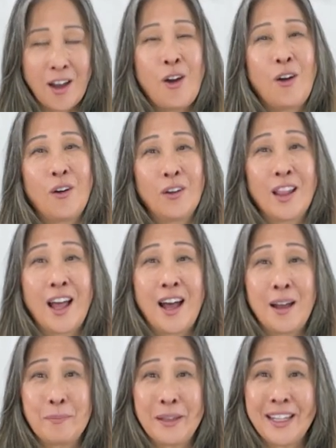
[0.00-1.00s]

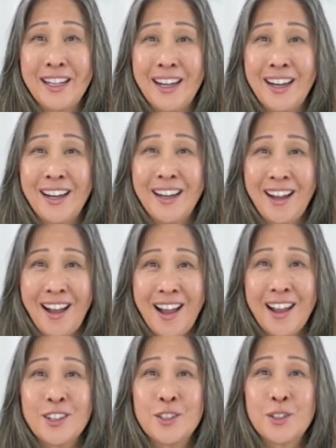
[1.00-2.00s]
hola amiga,
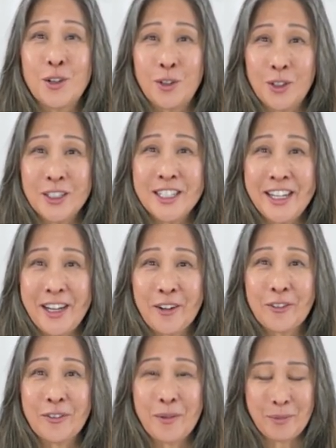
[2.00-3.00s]
so good to hear
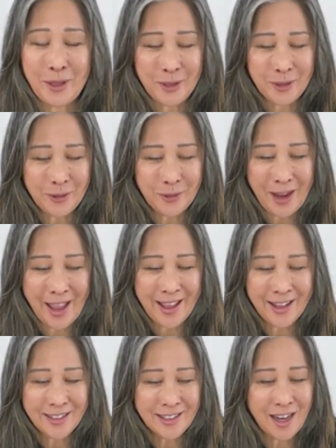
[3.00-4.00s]
from you.
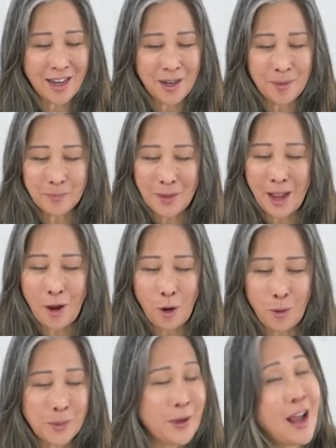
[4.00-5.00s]
And I
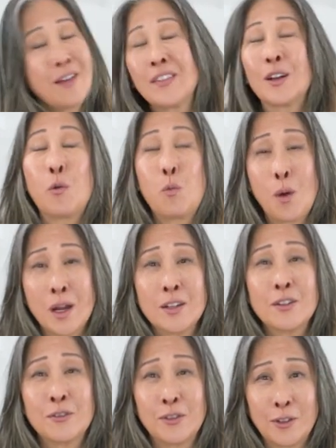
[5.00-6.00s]
hope you're having a
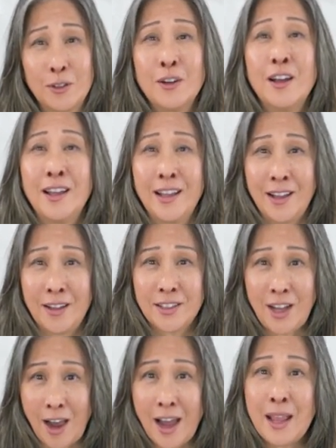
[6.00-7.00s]
wonderful
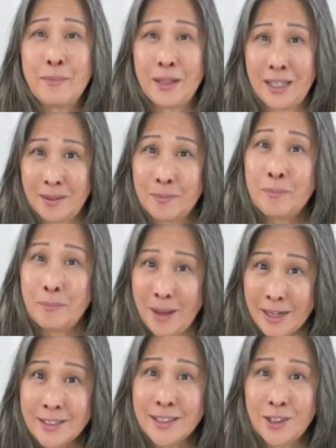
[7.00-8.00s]
time in
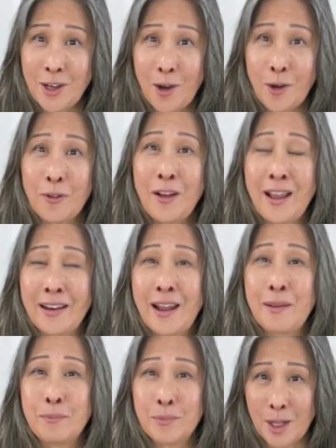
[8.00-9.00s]
Mexico, and
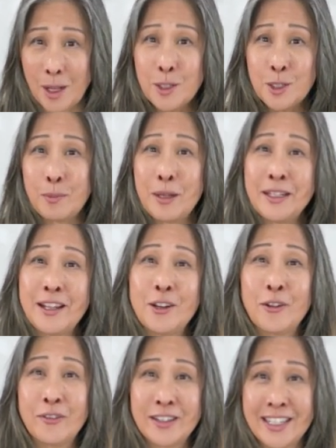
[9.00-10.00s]
I'm assuming that you're
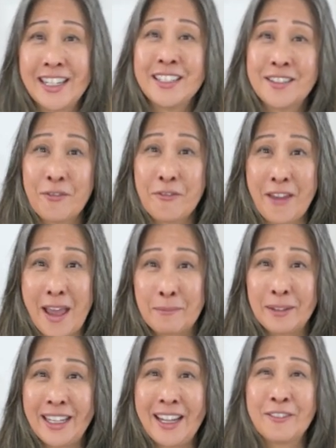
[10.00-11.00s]
visiting some
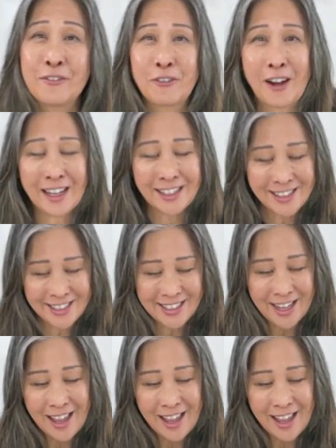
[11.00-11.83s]
family and friends.